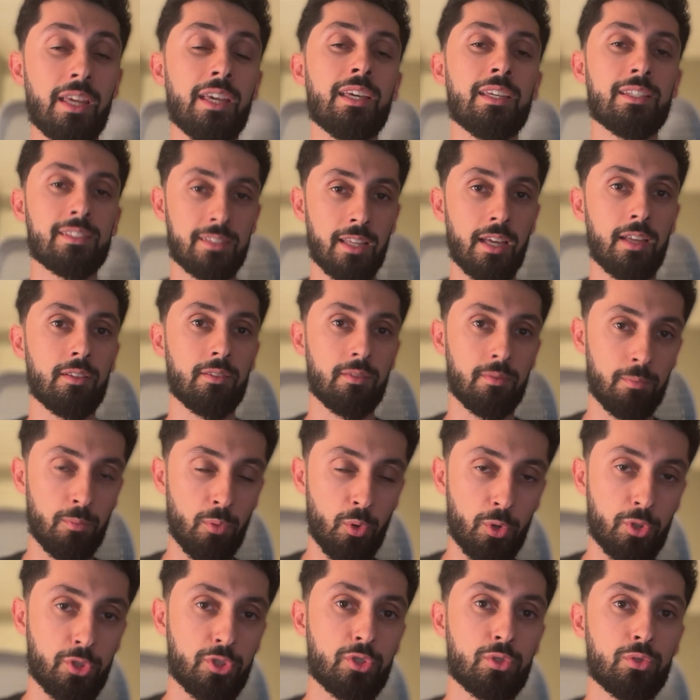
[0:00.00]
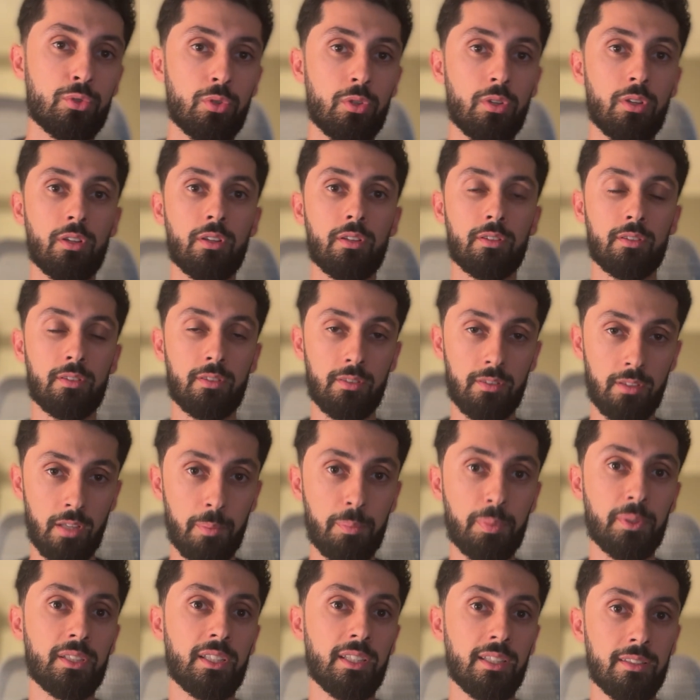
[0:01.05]
is that more school
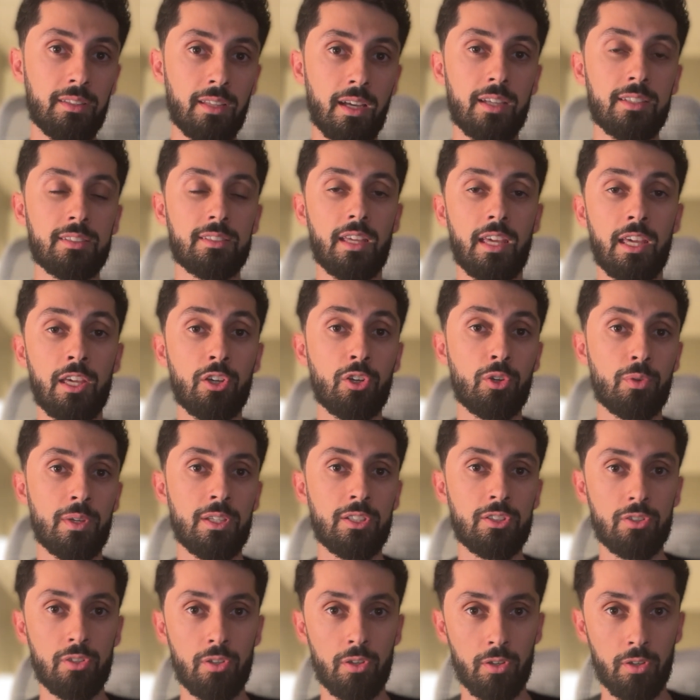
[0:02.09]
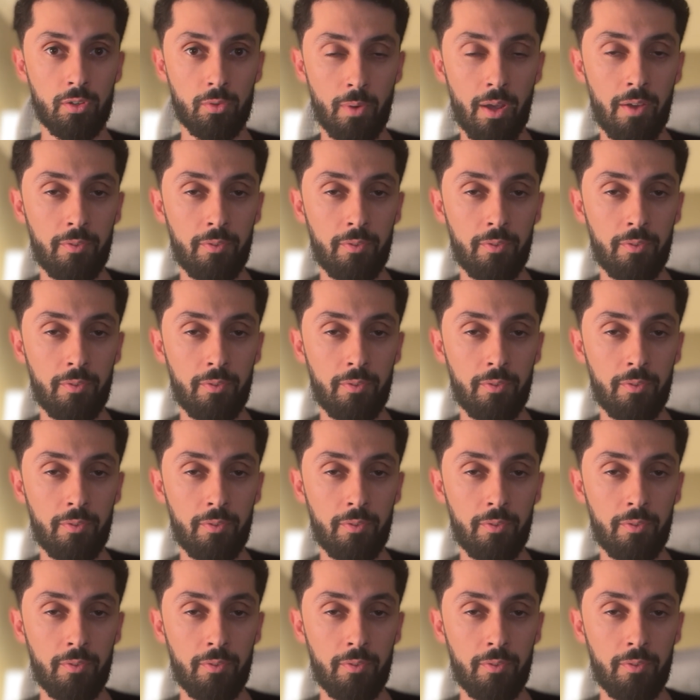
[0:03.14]
typically does increase your